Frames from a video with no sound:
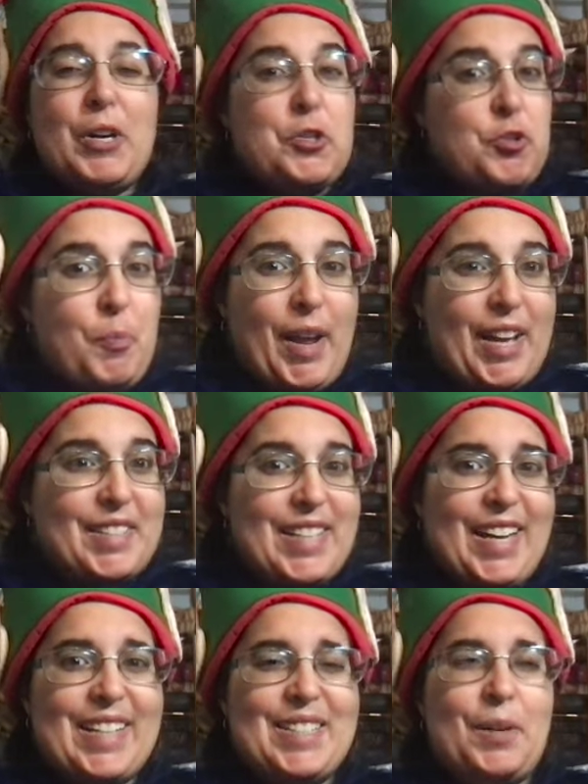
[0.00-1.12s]

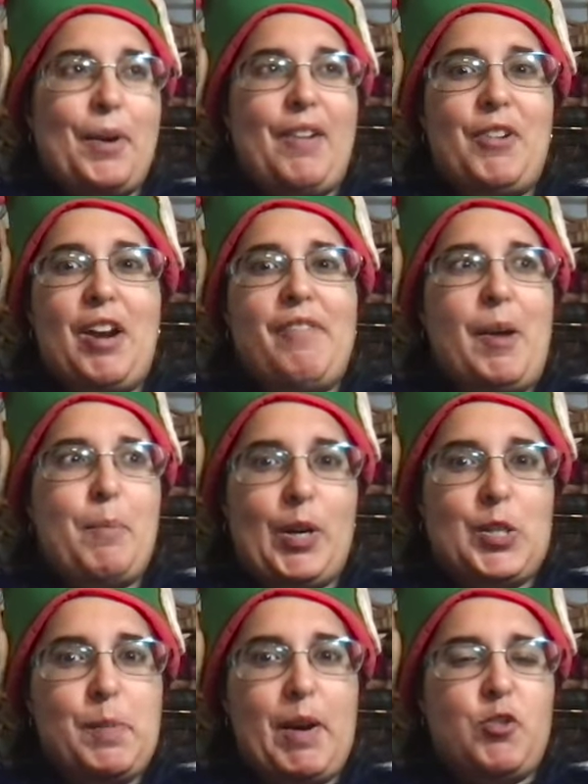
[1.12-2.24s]
Gymnastics. So whenever I find
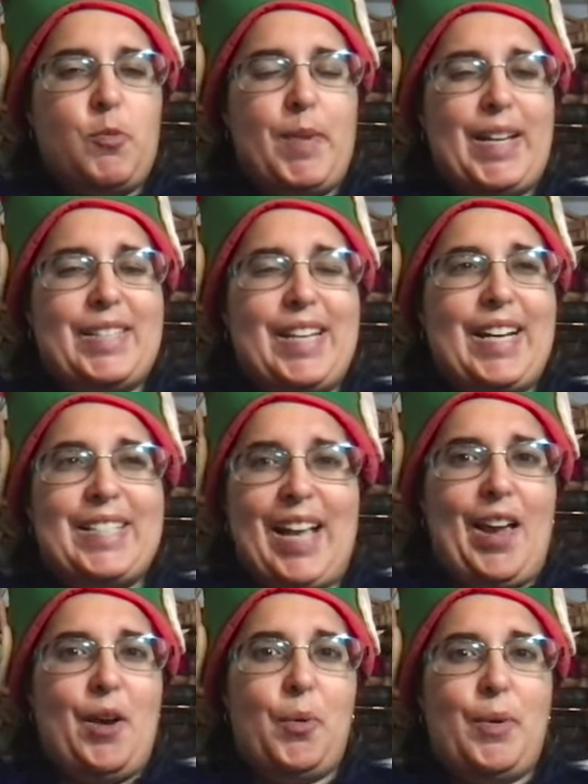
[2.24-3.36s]
books about gymnastics,
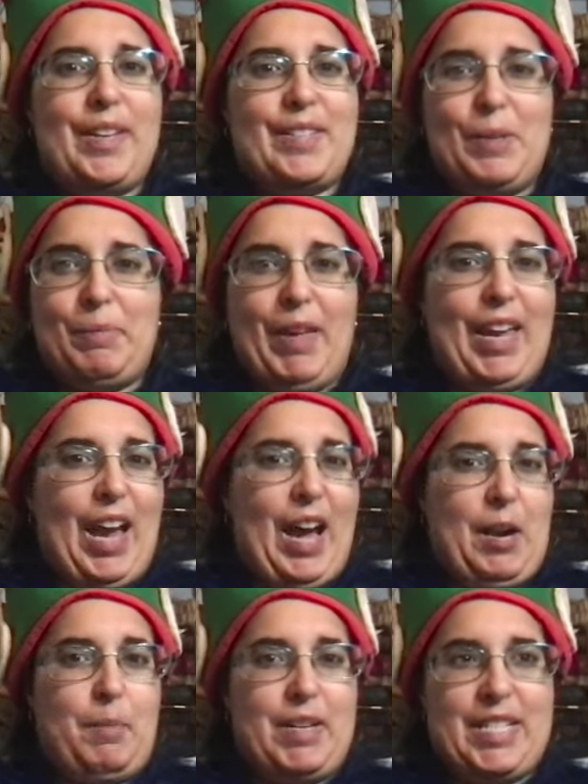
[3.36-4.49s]
I always am like
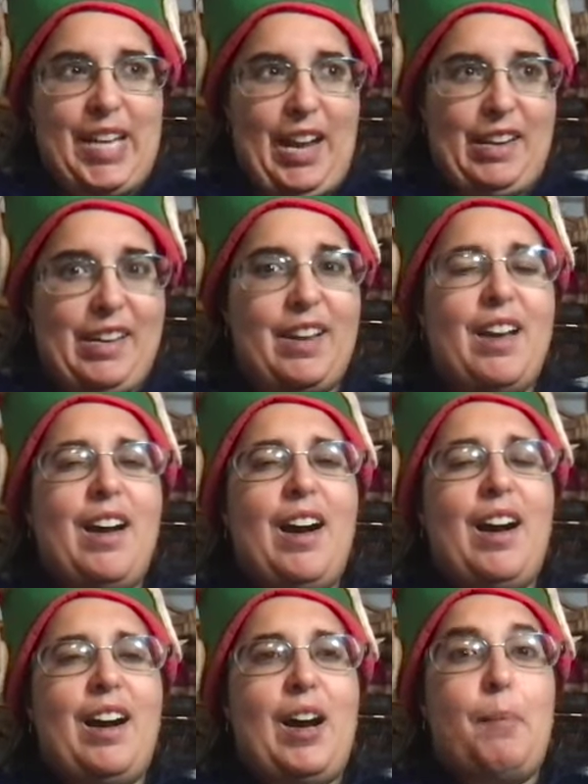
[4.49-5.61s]
adamant to get it.
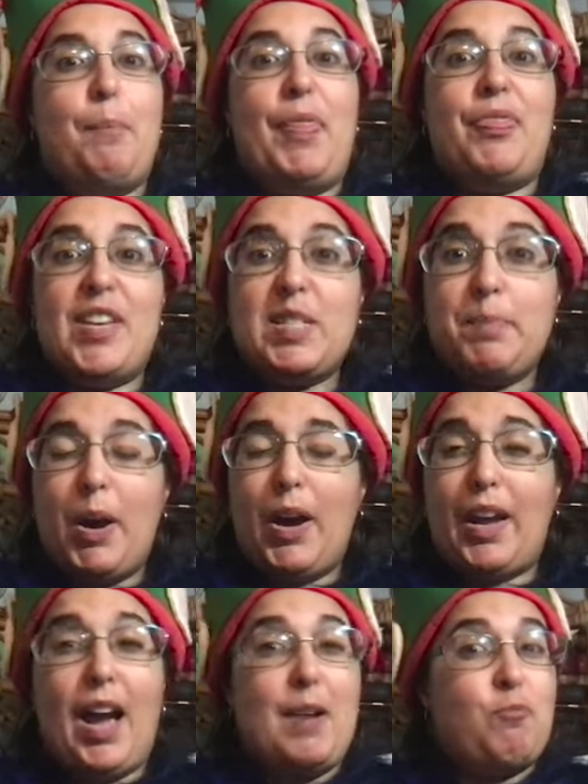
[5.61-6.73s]
But this book
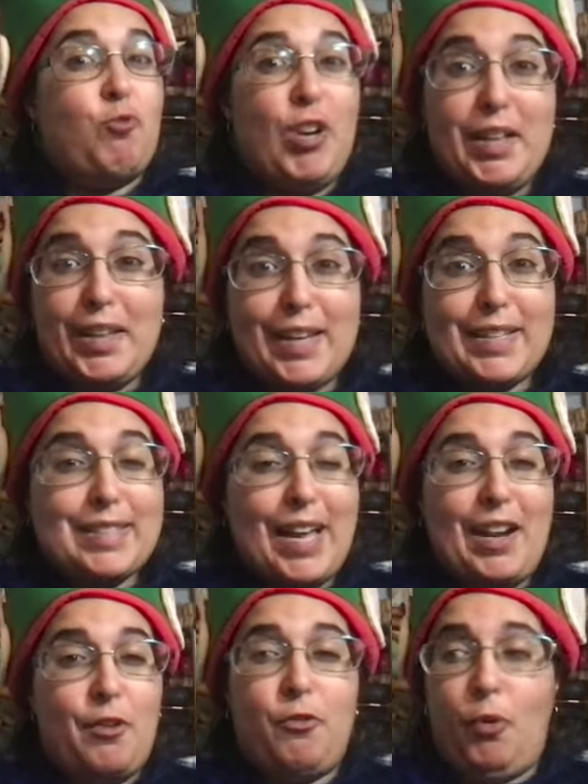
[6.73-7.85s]
I'm really
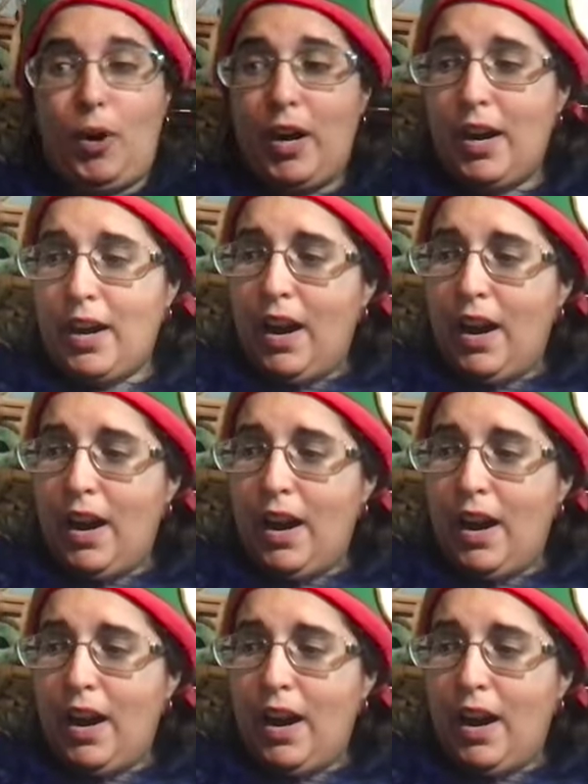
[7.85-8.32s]
excited for.